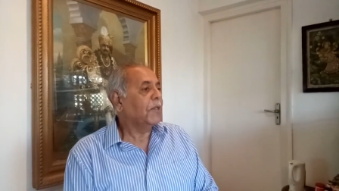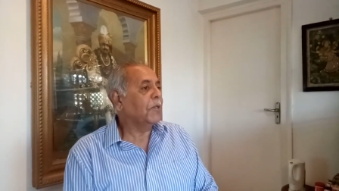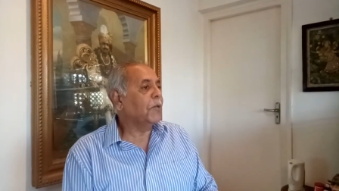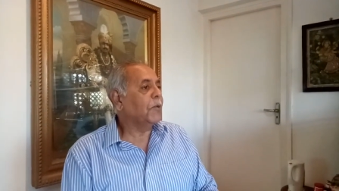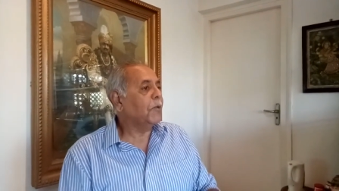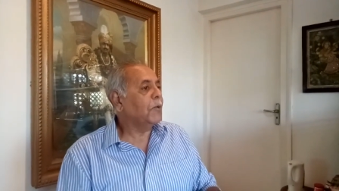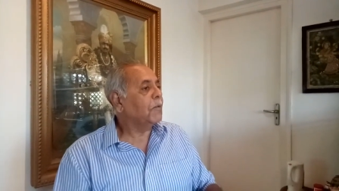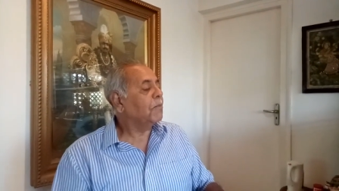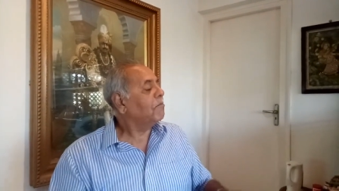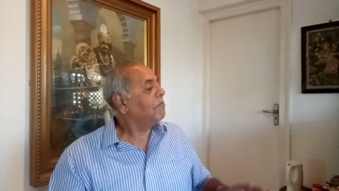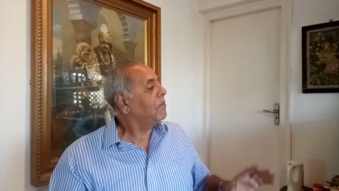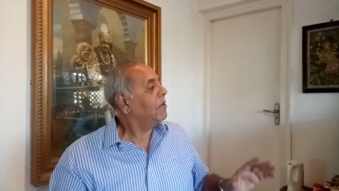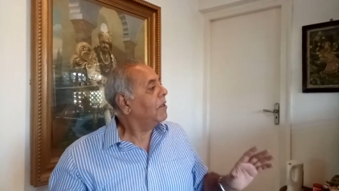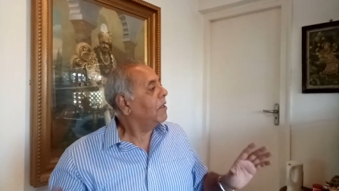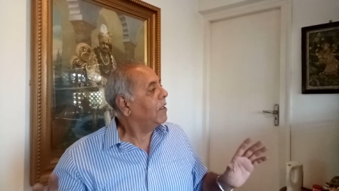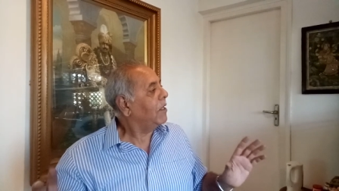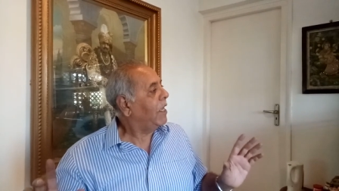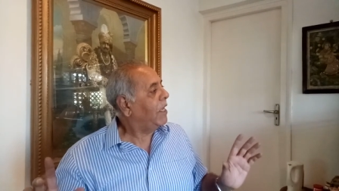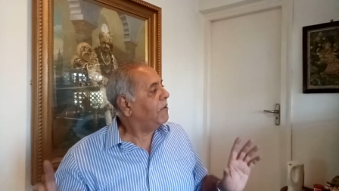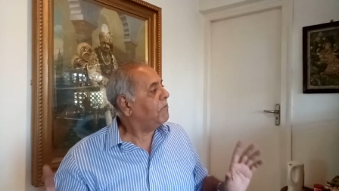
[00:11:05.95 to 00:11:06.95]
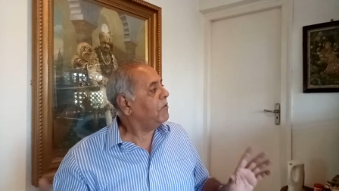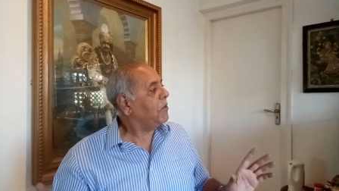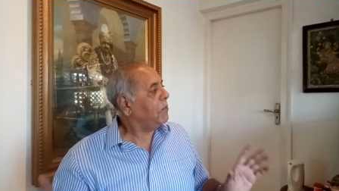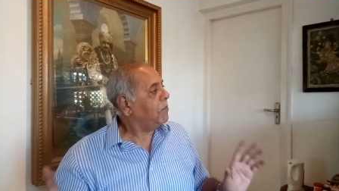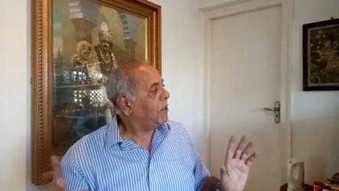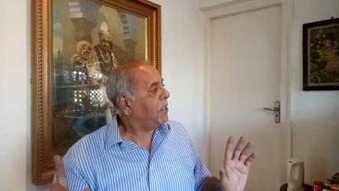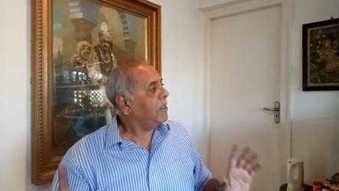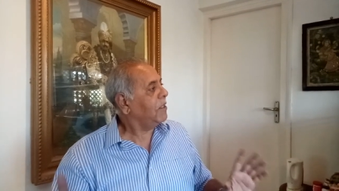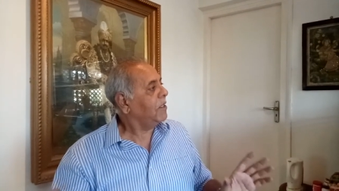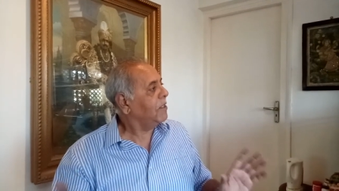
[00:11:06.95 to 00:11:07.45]
you know,
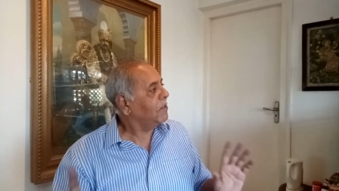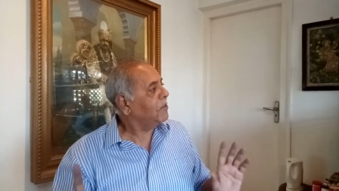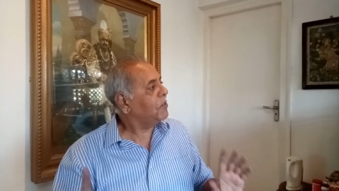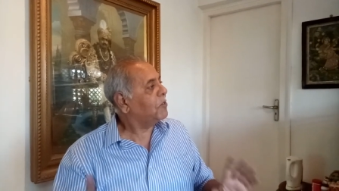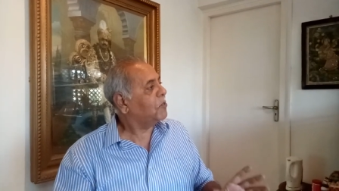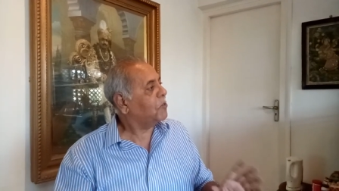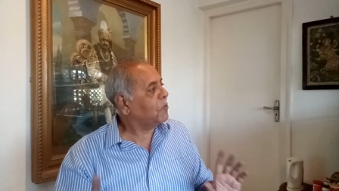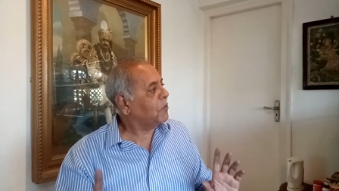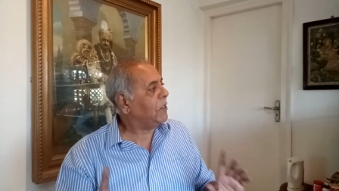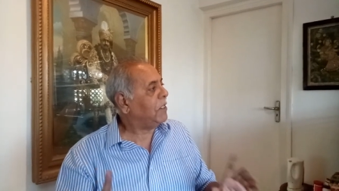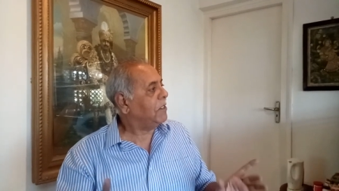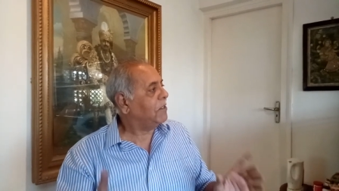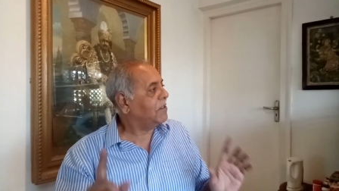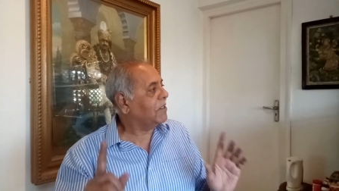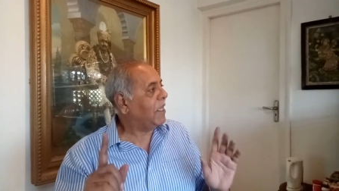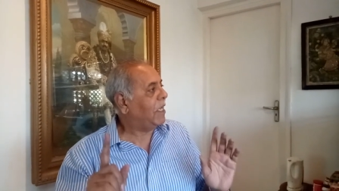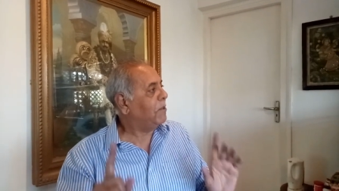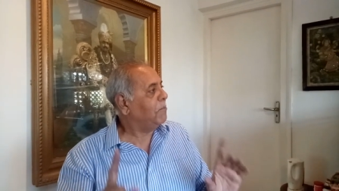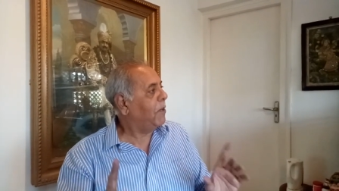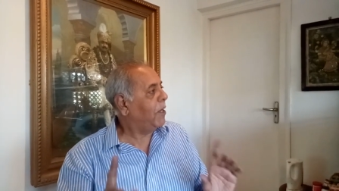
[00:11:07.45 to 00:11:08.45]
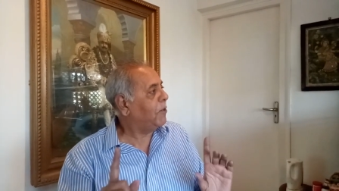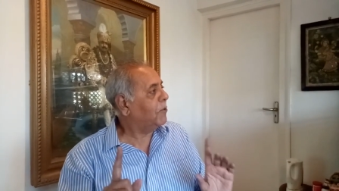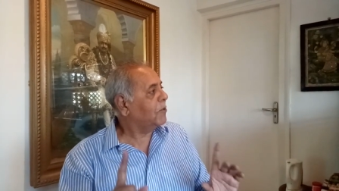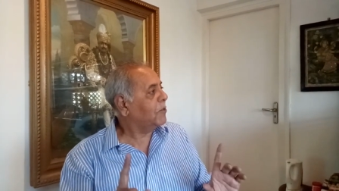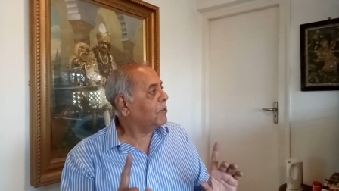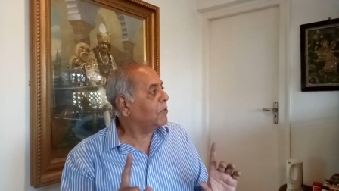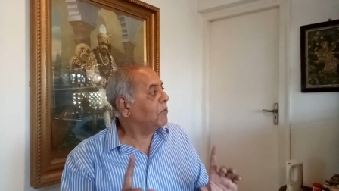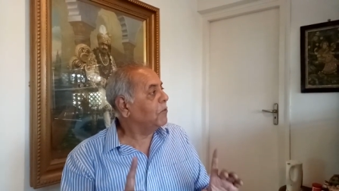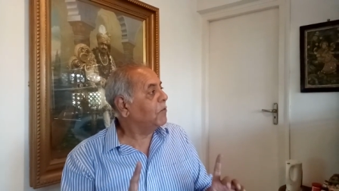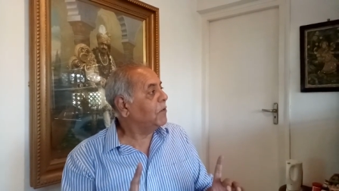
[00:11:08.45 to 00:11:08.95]
everybody in the street came
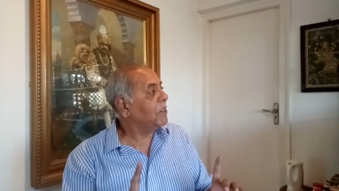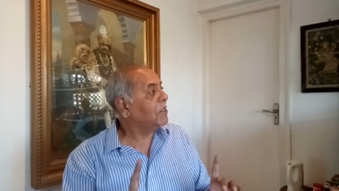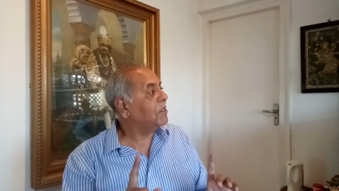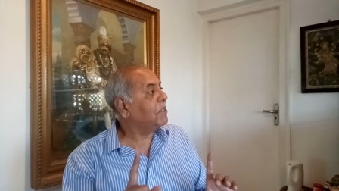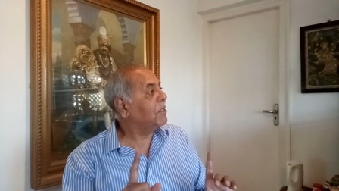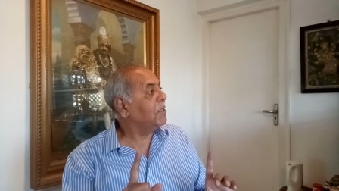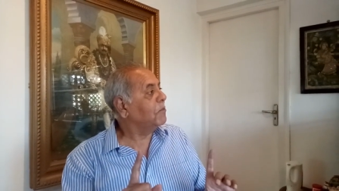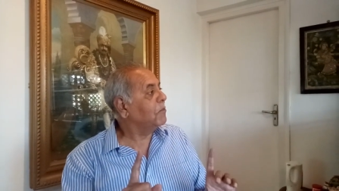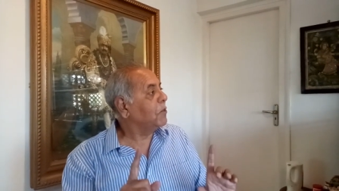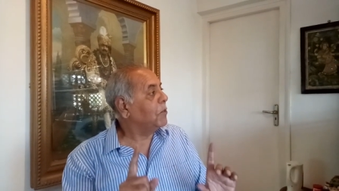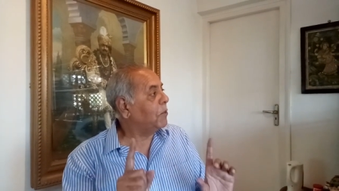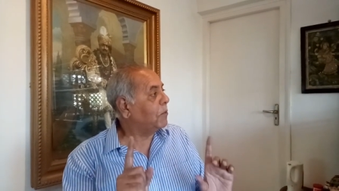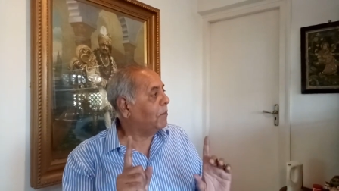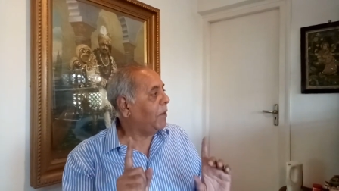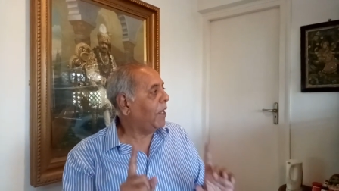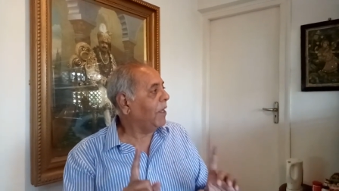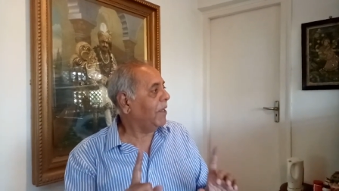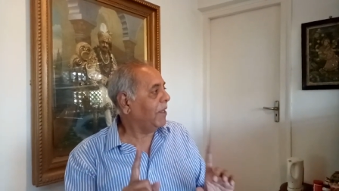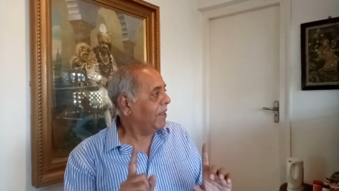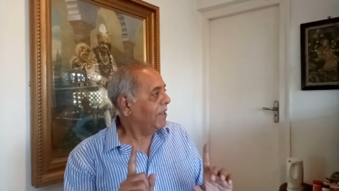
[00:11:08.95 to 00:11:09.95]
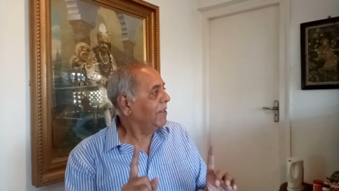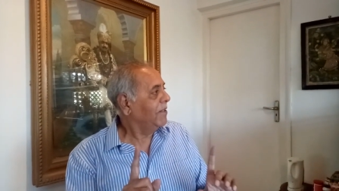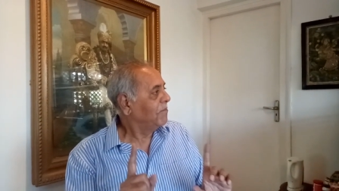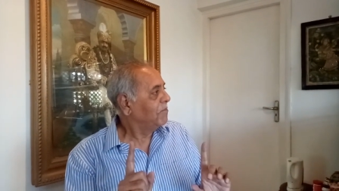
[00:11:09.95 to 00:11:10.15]
out to wish them goodbye.